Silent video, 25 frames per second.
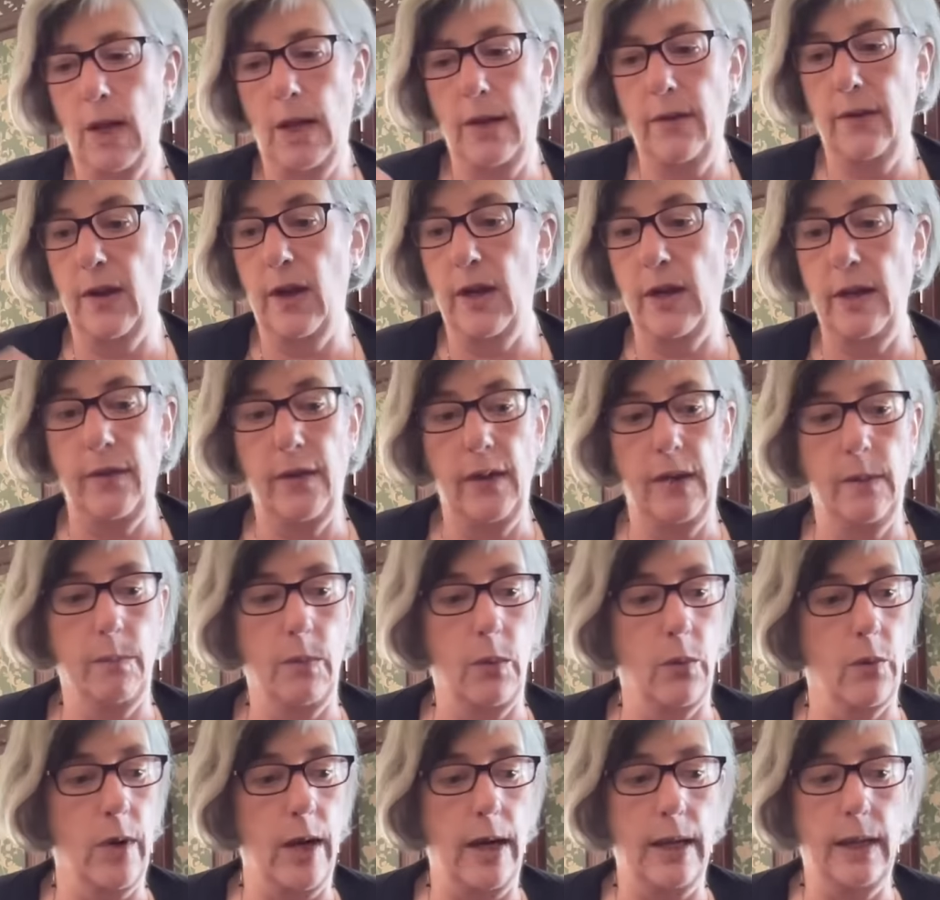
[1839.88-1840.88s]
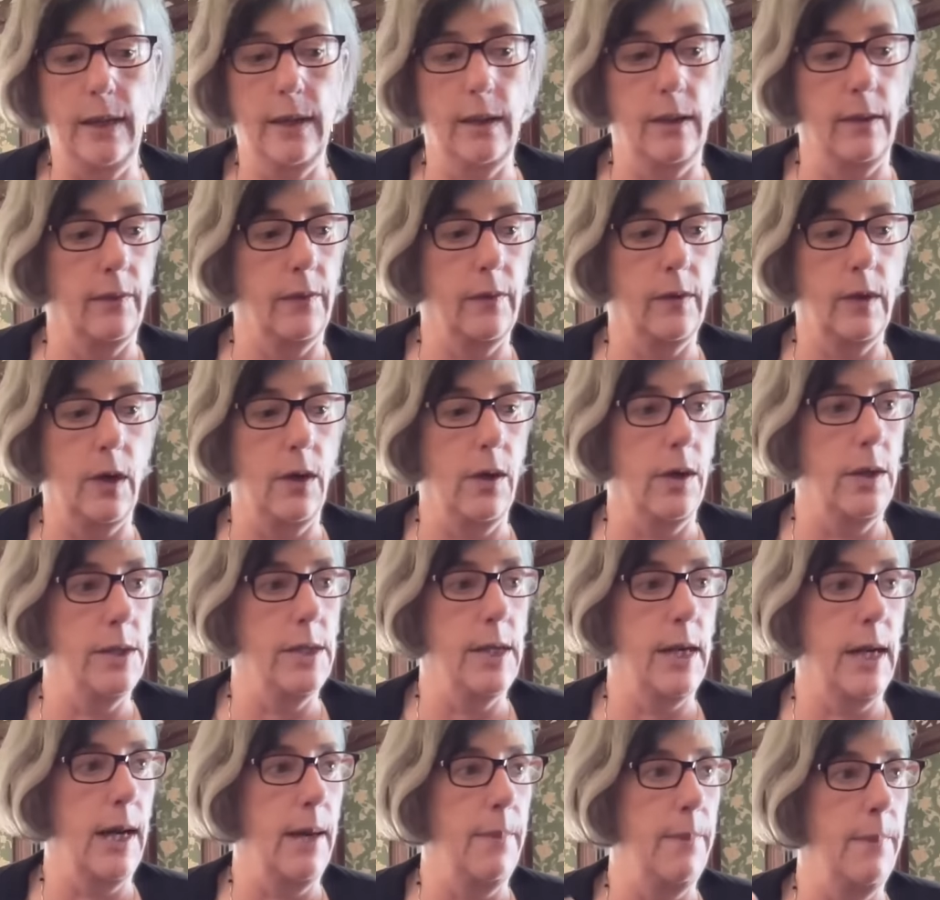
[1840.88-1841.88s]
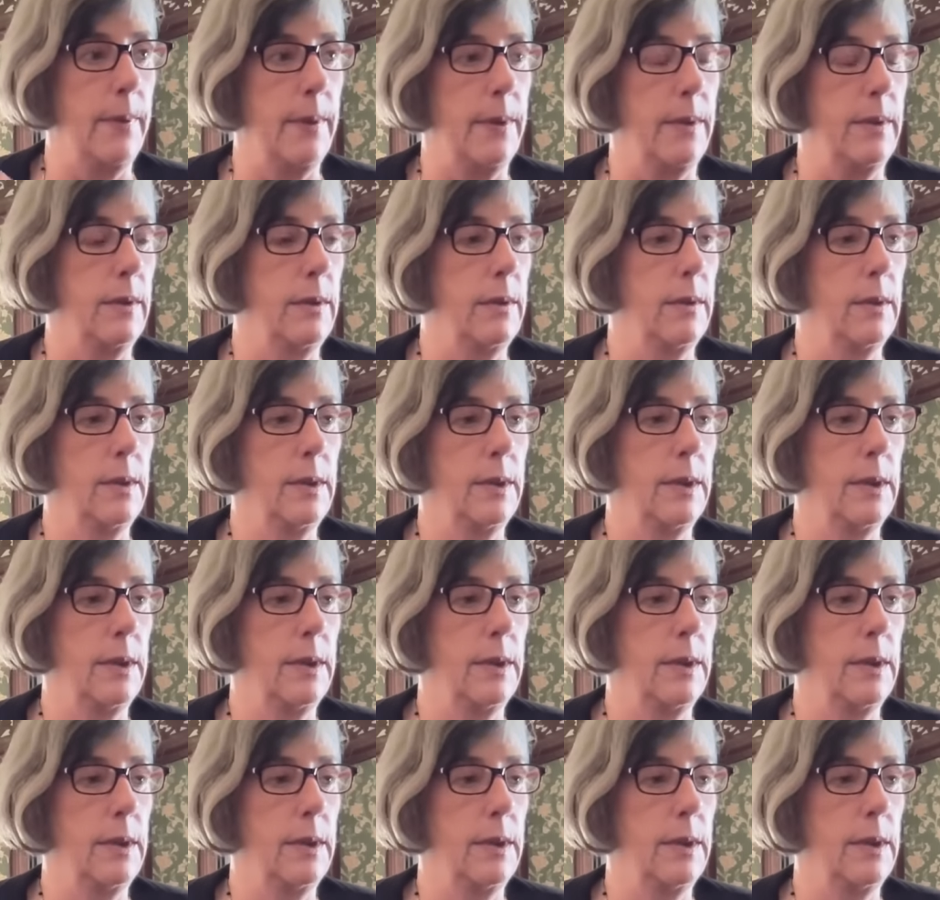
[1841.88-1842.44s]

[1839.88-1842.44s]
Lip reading: is anything miraculous going to happen?